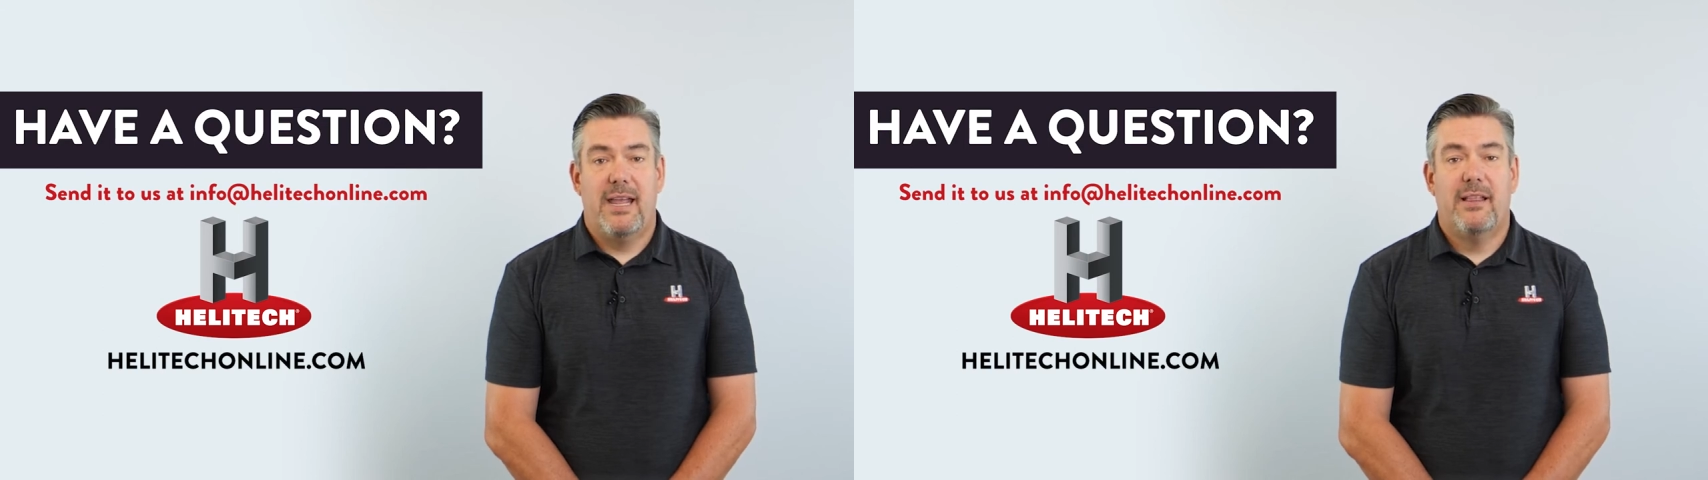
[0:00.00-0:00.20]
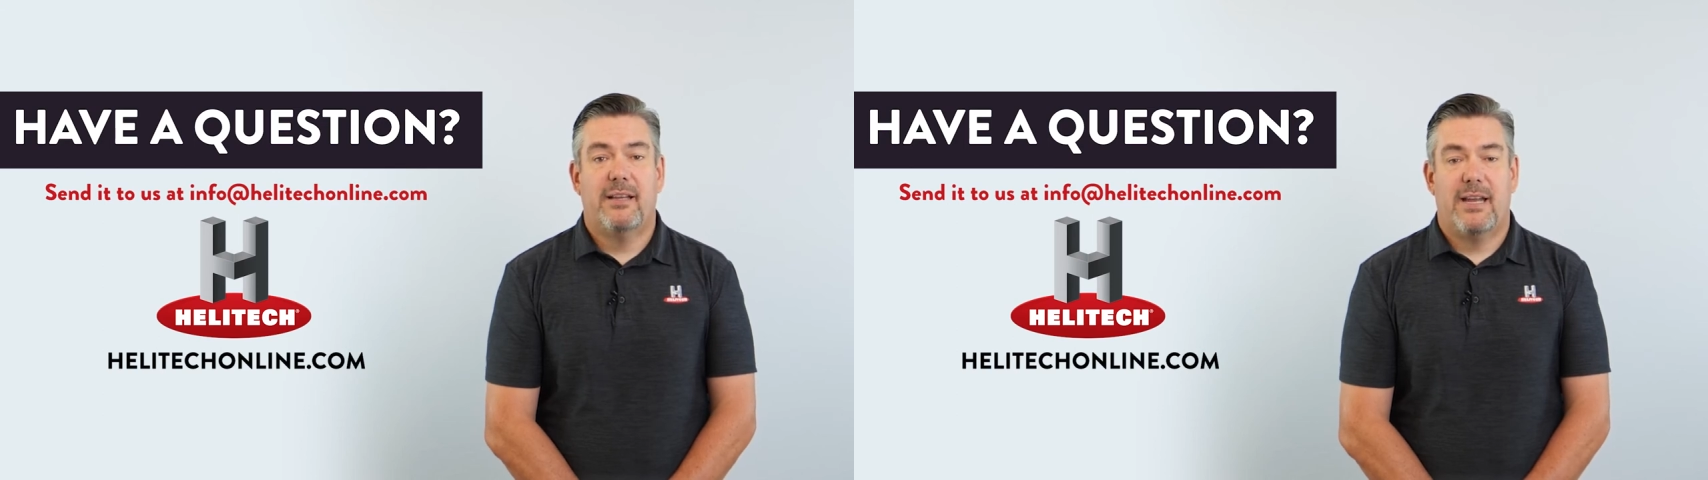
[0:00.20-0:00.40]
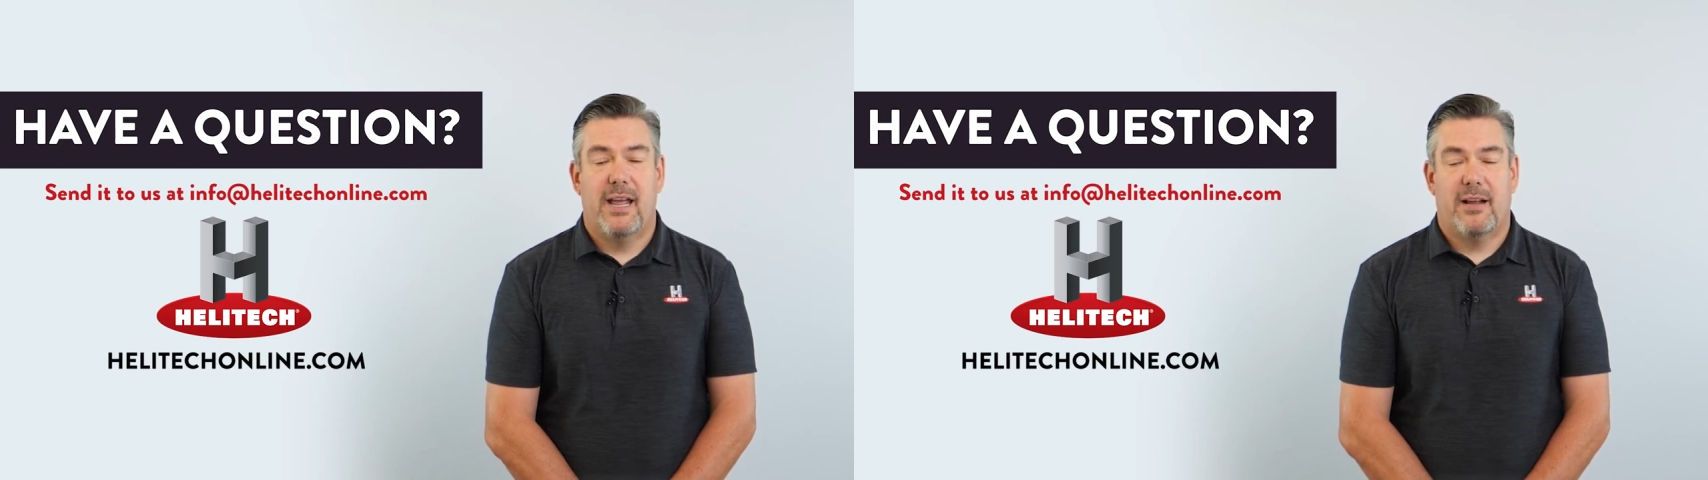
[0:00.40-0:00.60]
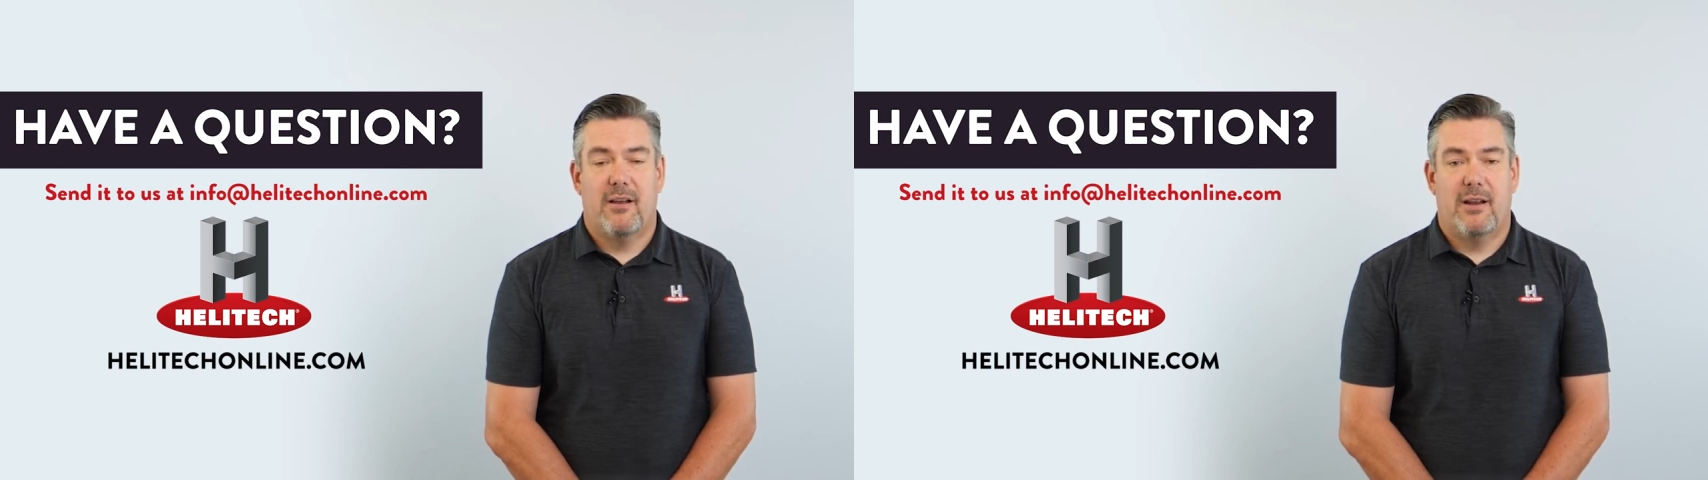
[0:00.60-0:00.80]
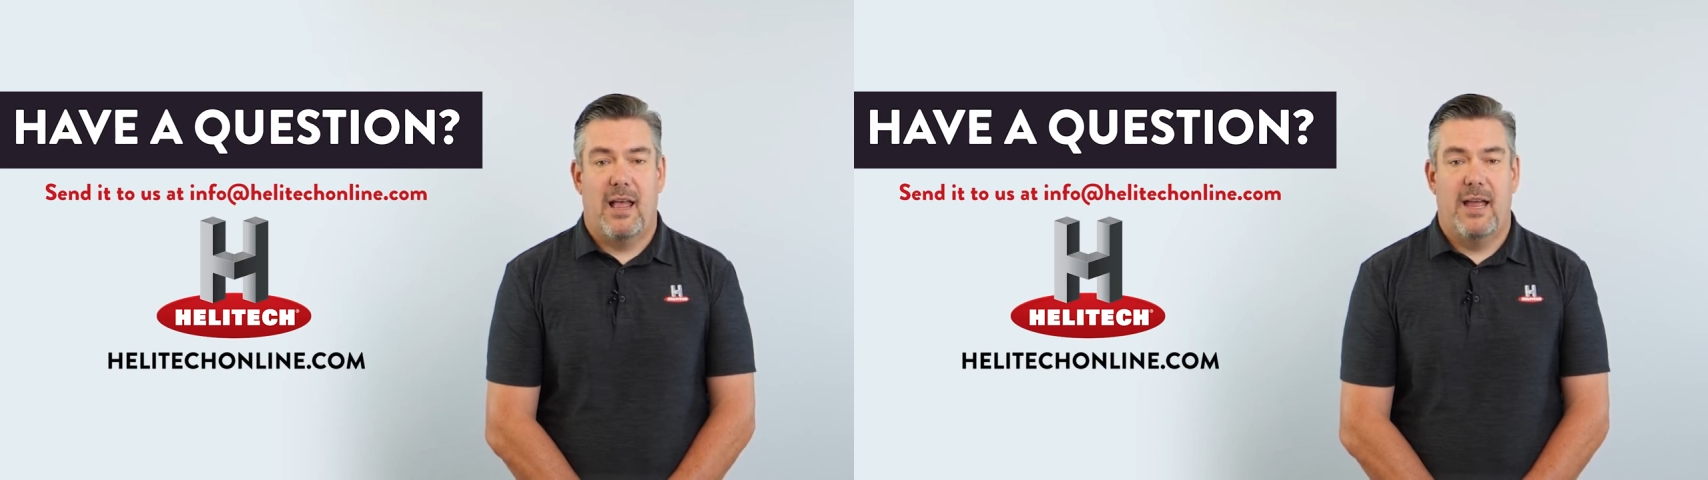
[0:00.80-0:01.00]

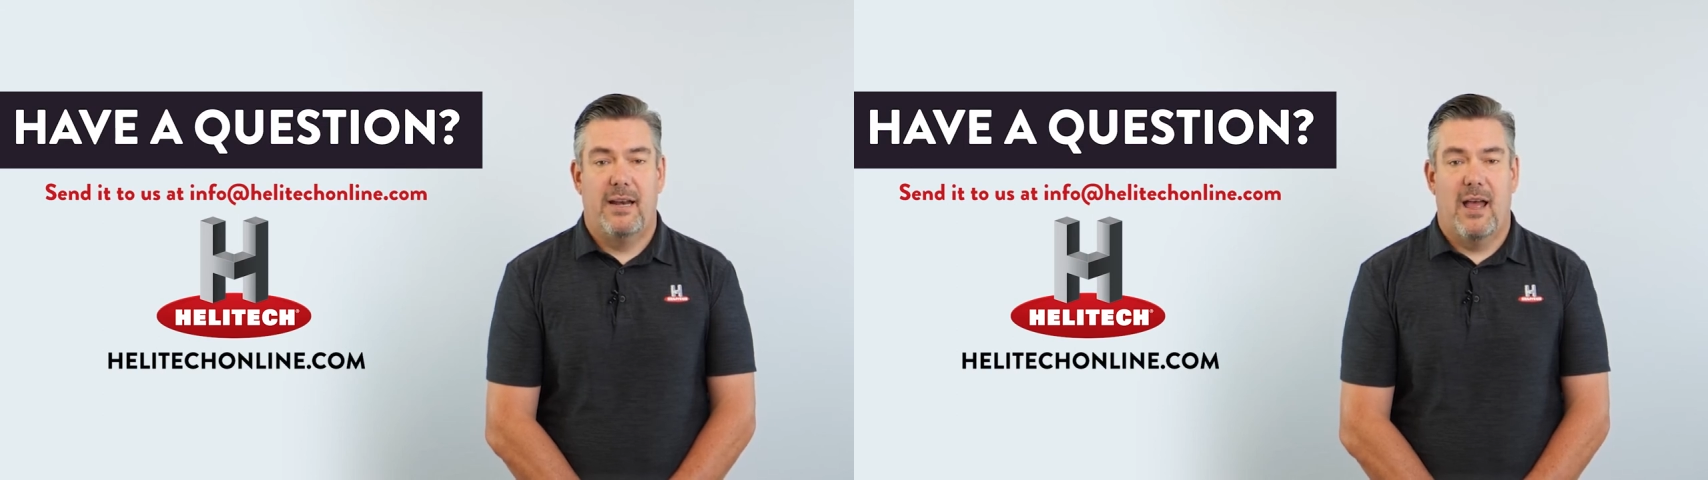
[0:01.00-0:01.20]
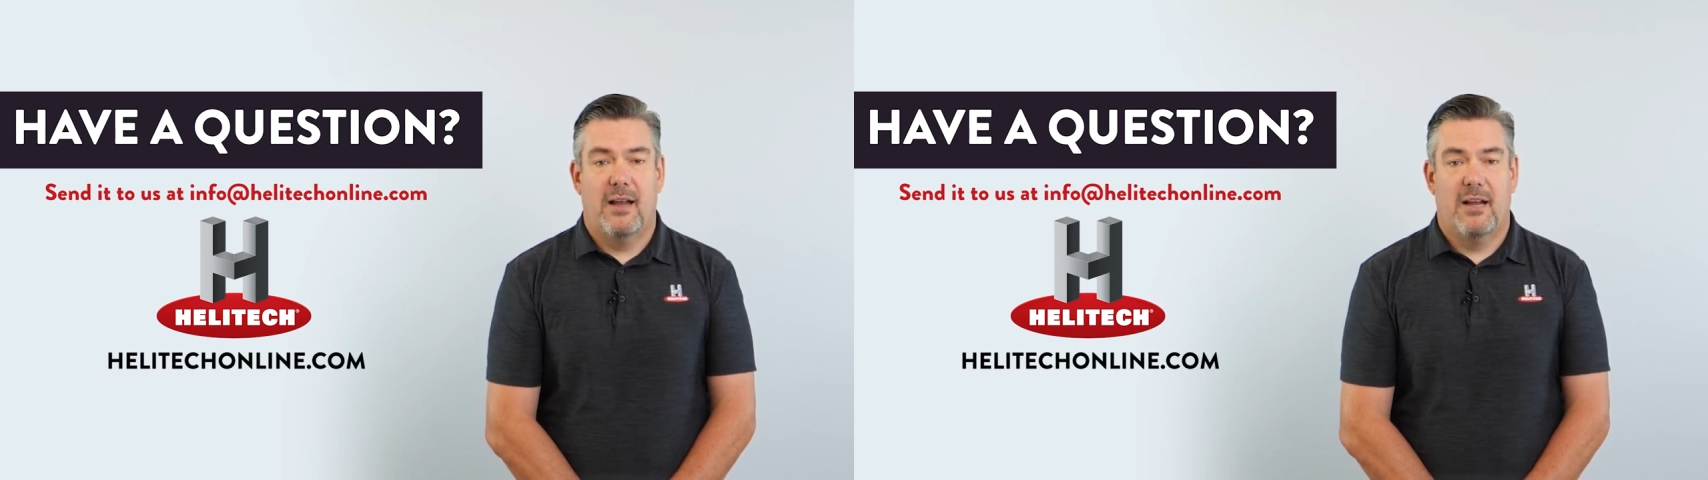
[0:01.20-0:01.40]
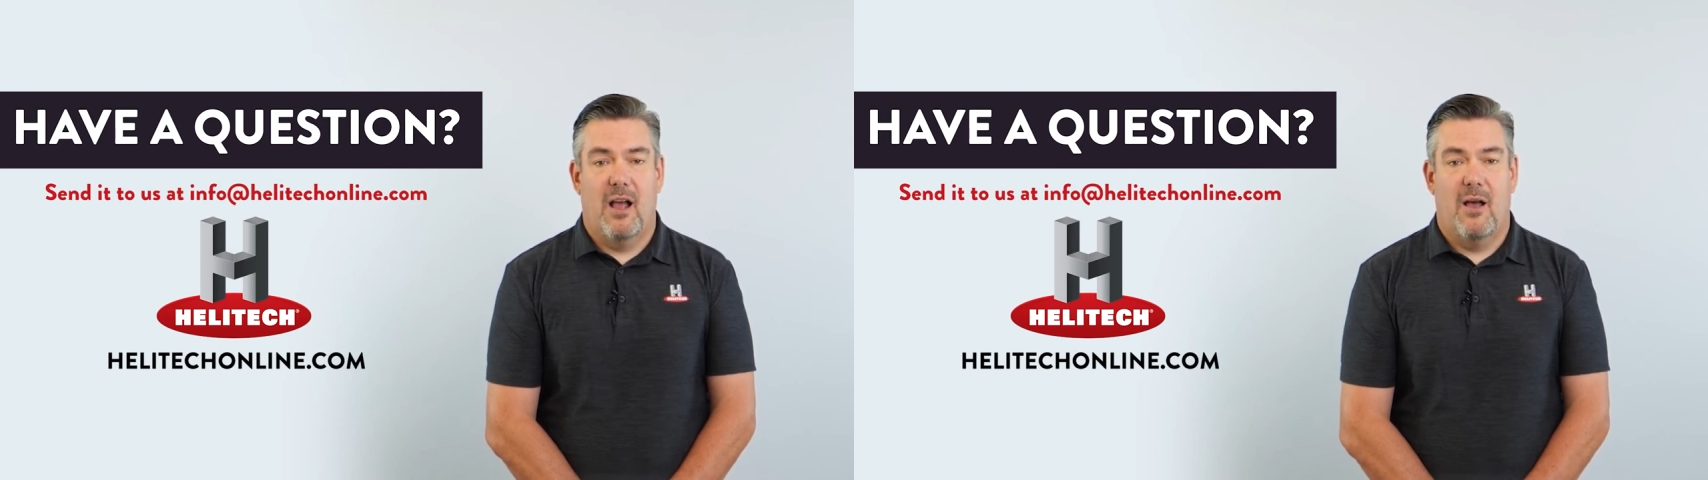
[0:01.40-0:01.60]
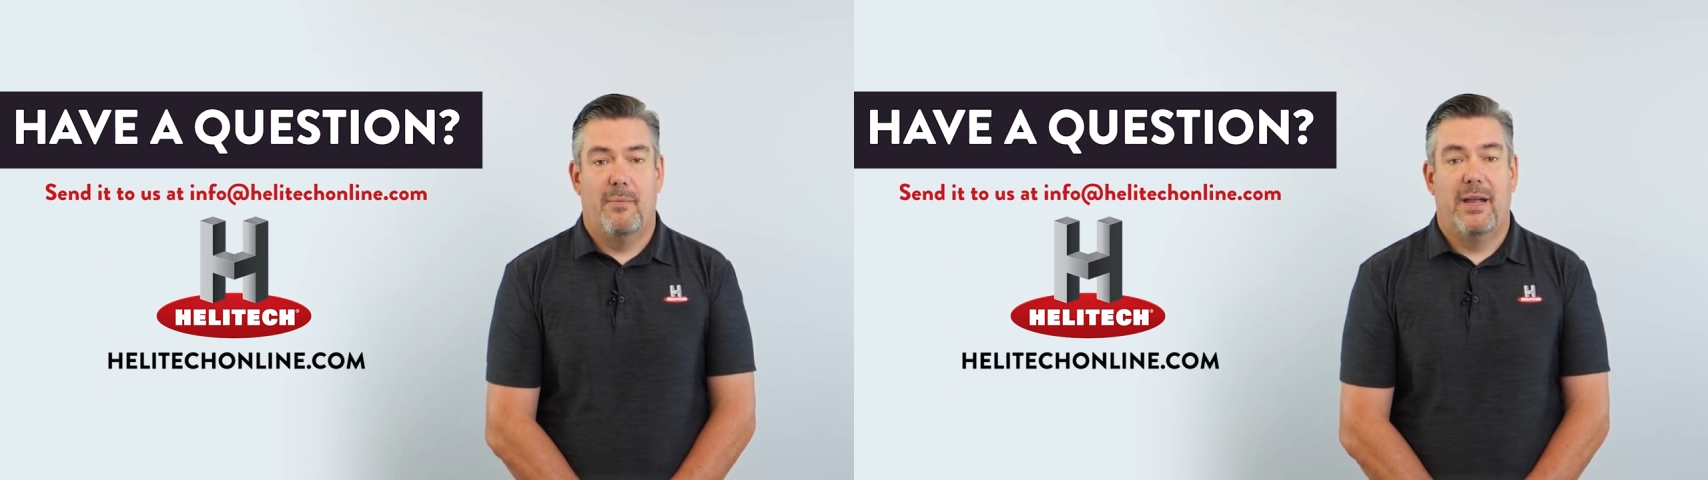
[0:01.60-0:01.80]
helitechonline.com